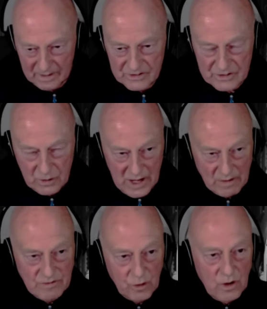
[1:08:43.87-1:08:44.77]
So yeah,
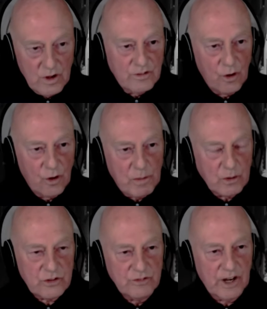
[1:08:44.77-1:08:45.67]
four
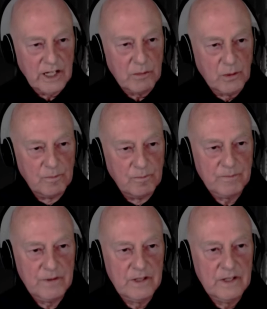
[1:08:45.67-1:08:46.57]
books available.
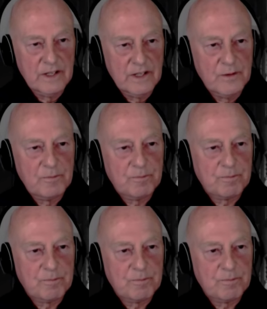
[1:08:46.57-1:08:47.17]
Is